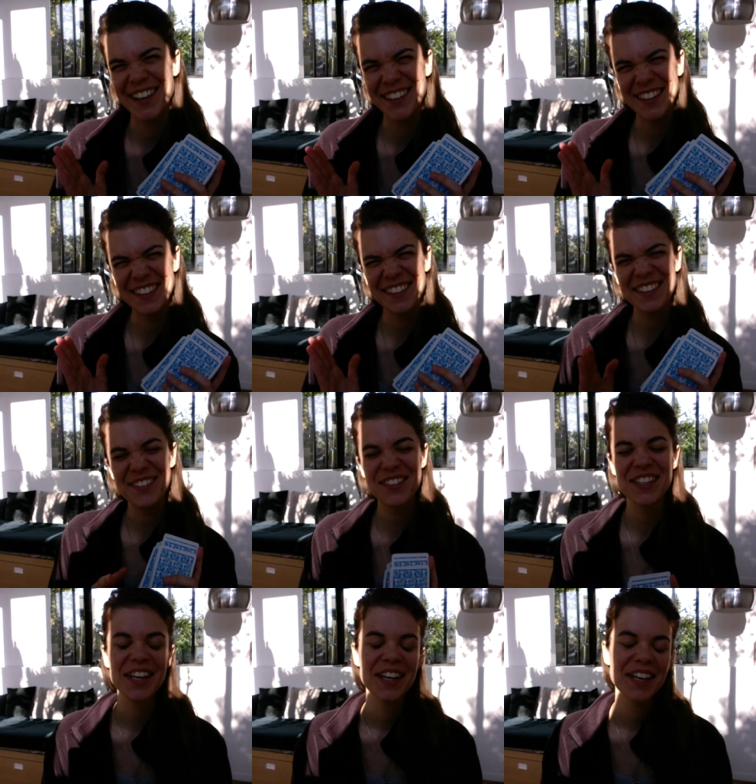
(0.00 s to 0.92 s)
archetypes
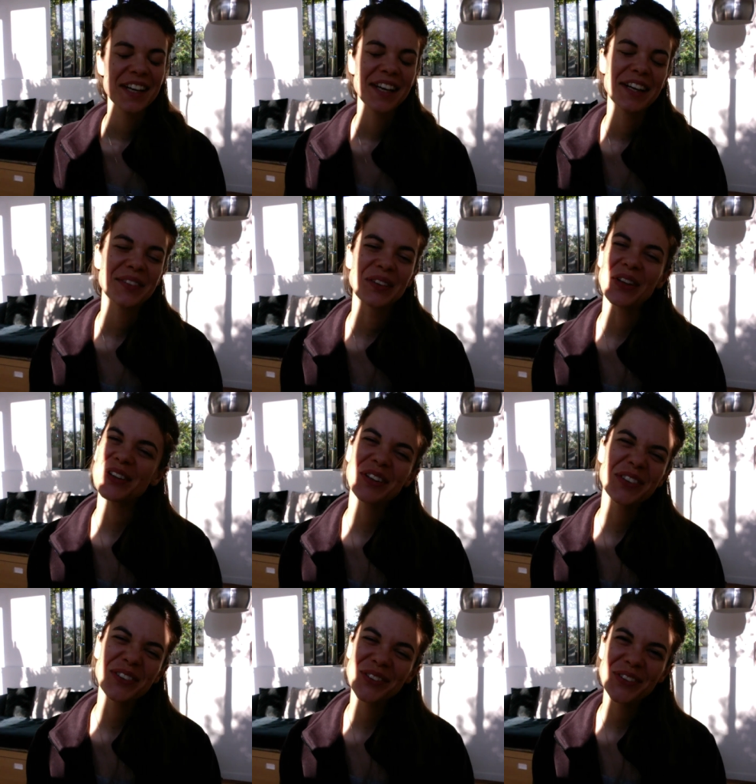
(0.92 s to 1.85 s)
i'm not
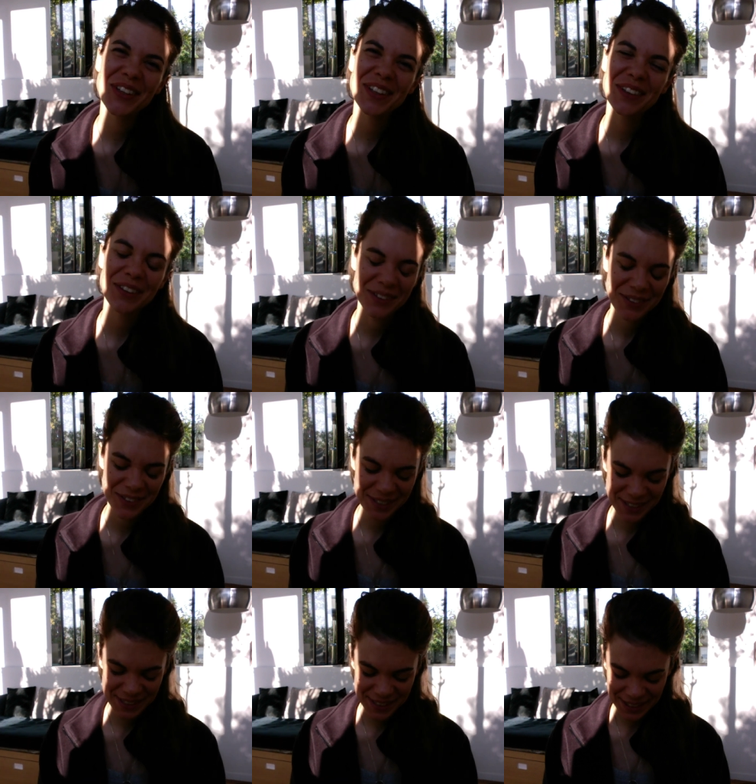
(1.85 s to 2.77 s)
gonna do the
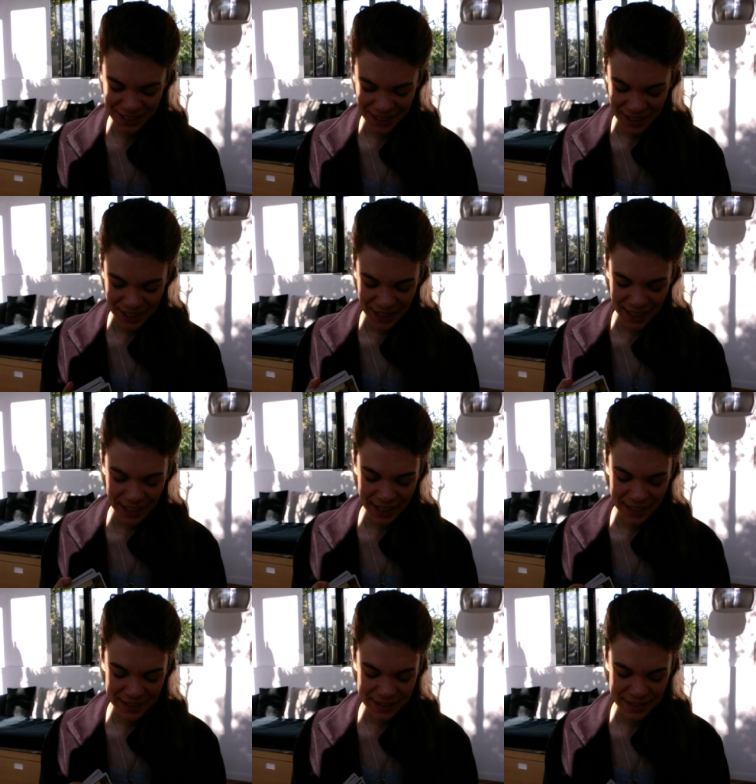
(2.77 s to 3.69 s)
360
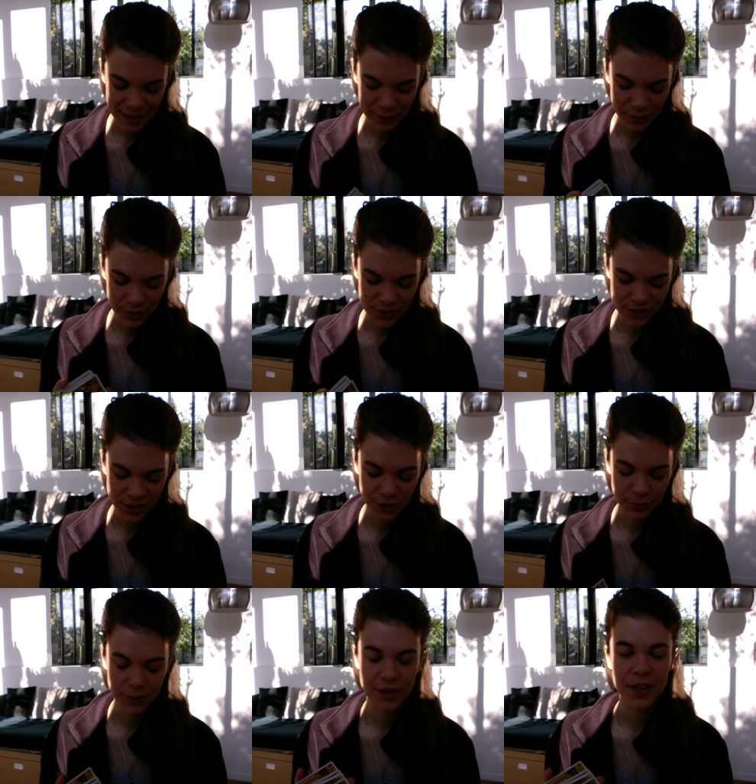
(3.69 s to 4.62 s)
and I'm gonna
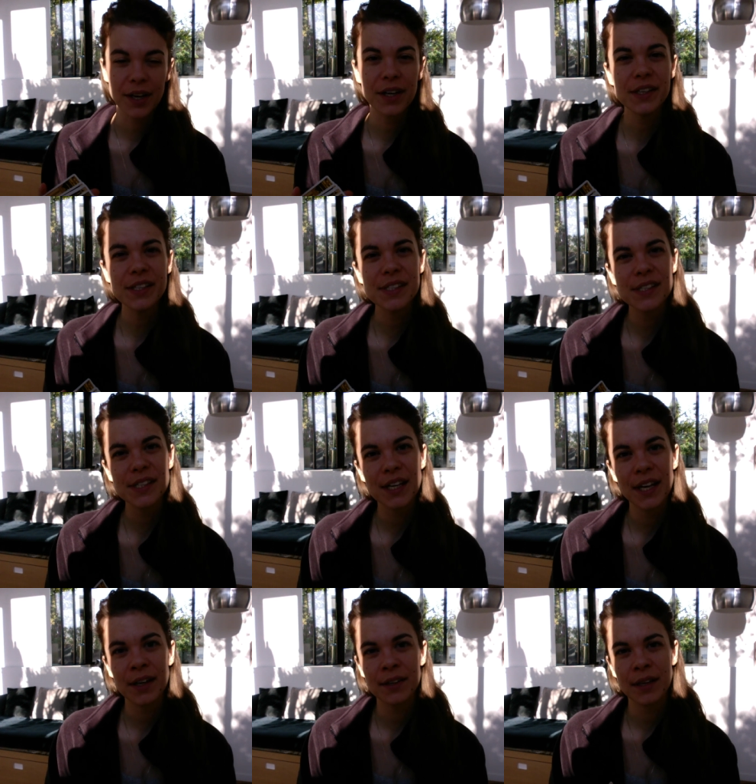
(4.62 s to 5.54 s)
start with Aries
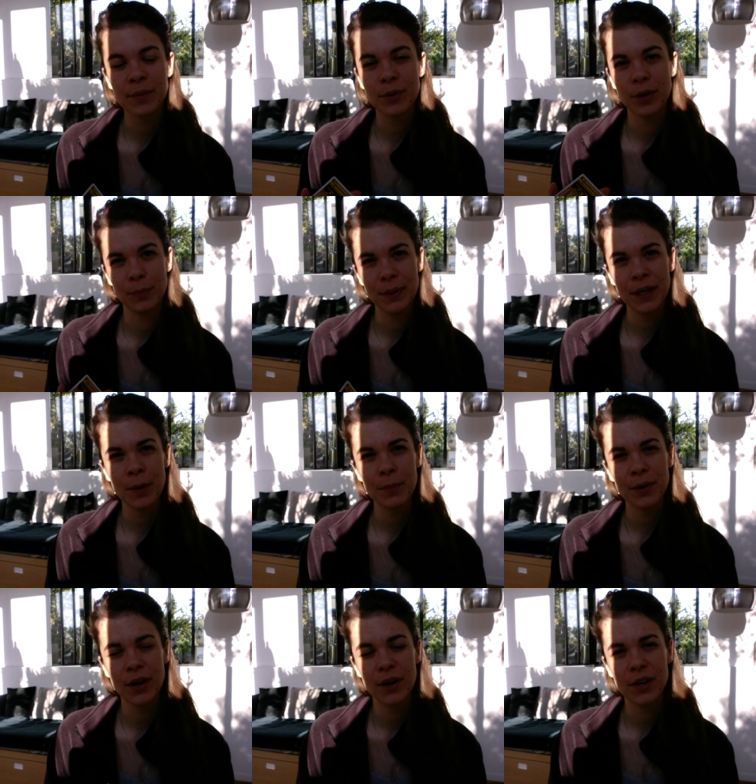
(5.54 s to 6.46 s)
and I'm gonna pick up a
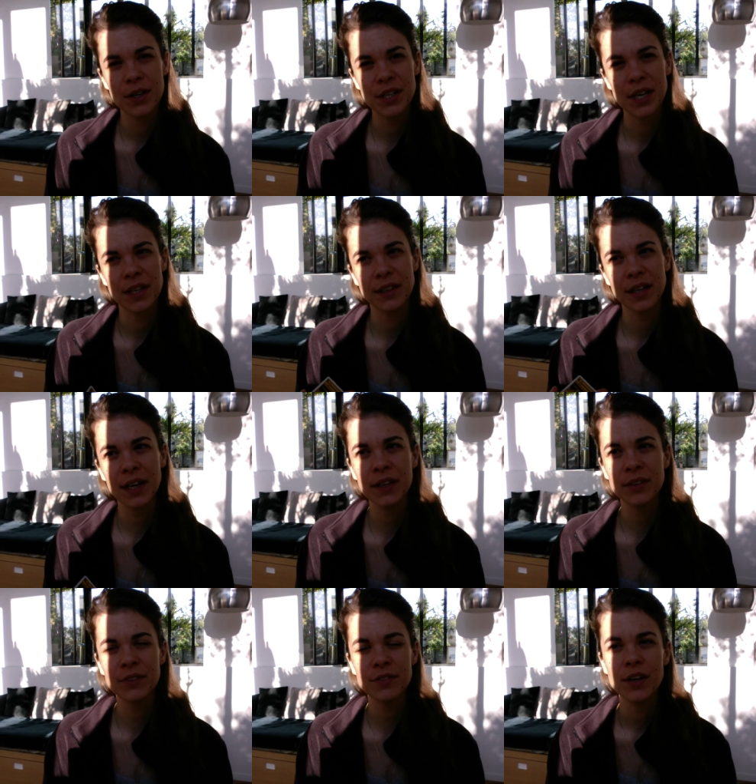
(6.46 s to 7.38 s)
card and
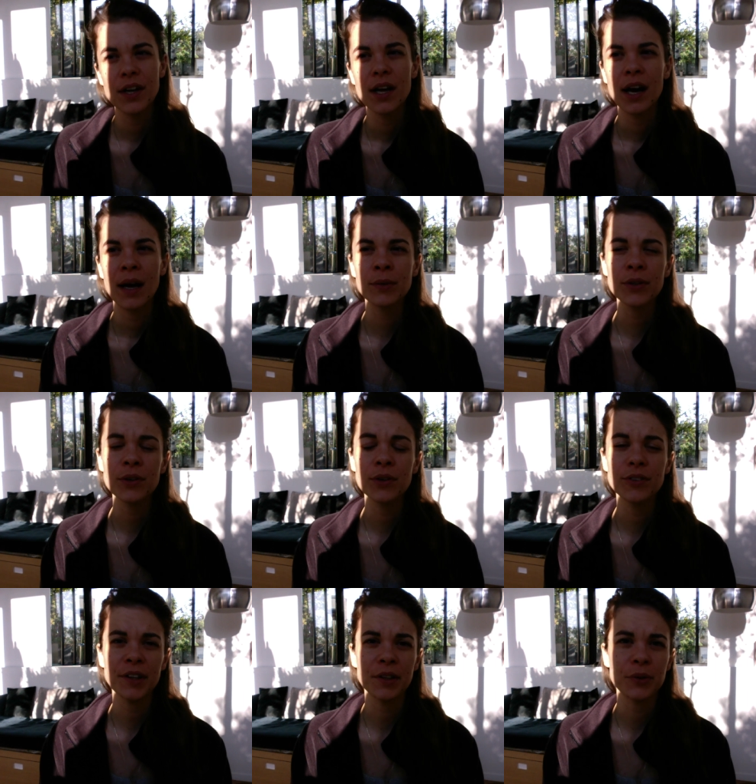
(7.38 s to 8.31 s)
kind of I'm not gonna
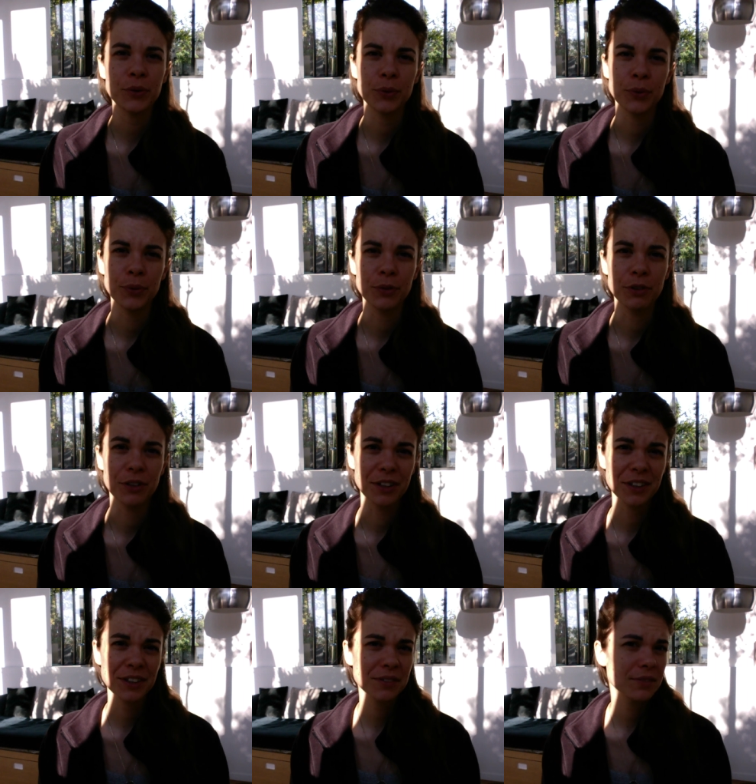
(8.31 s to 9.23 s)
tell you who you
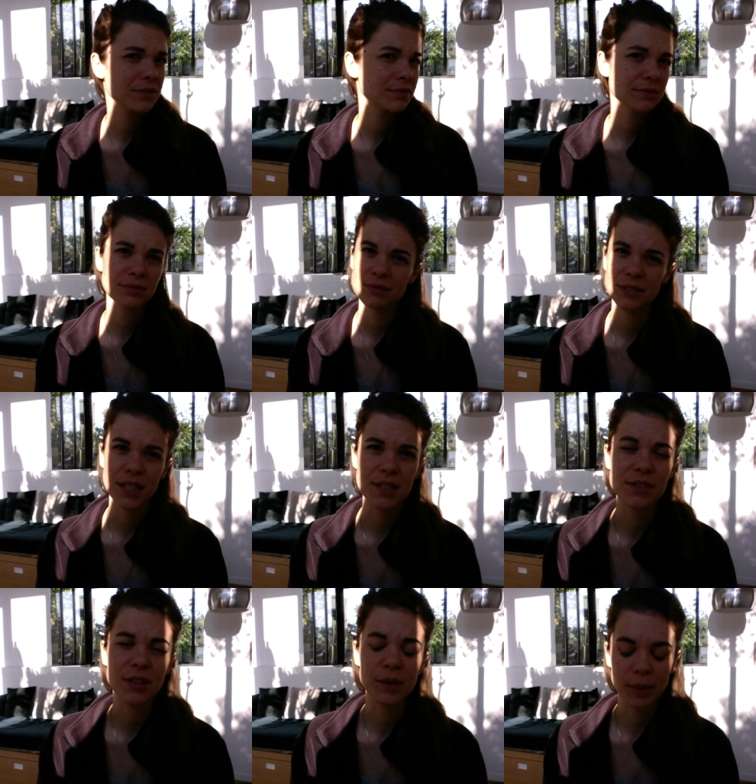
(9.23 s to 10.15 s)
are
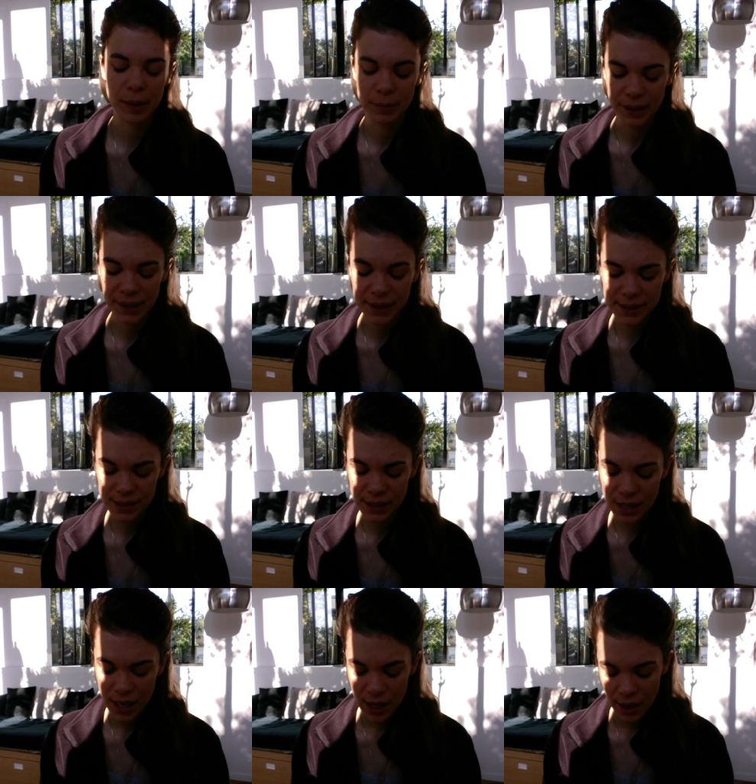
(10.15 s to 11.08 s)
that's not my place
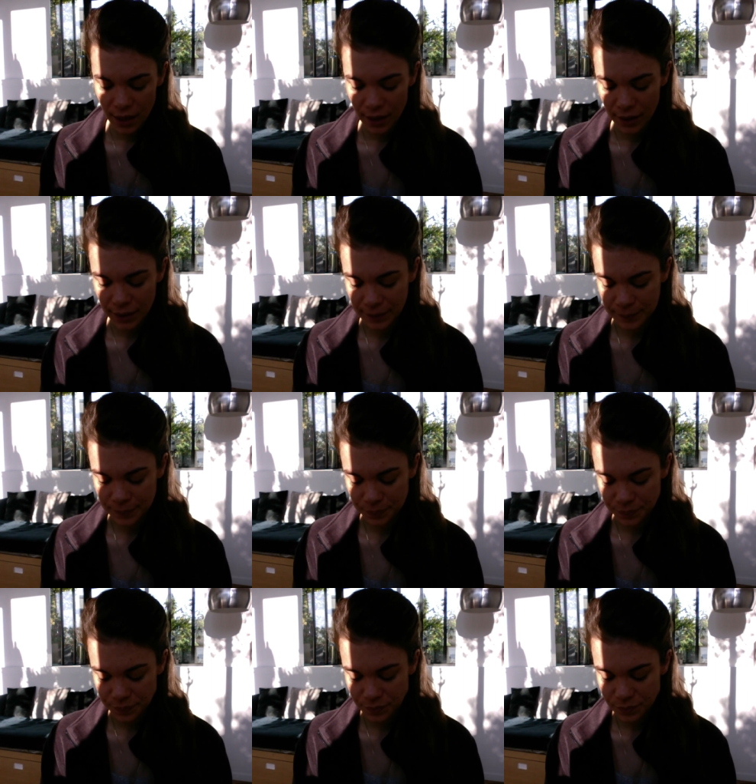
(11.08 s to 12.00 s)

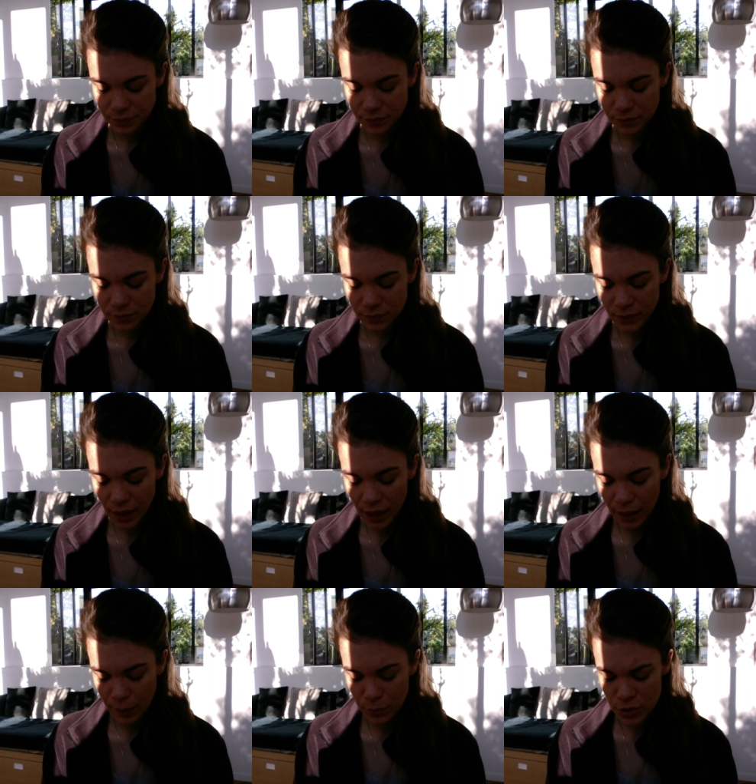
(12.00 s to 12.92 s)
um,
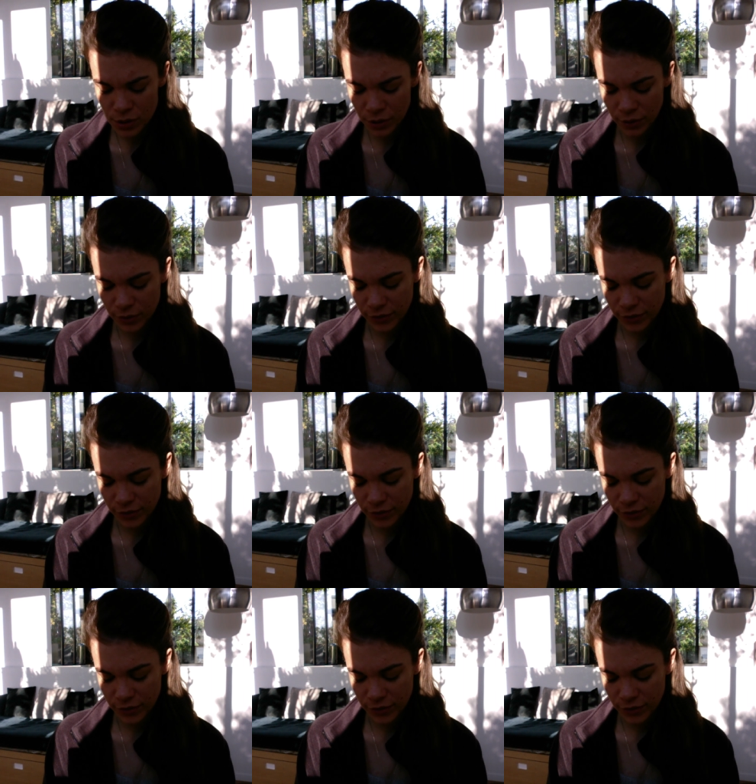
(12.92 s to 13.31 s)
I'm just gonna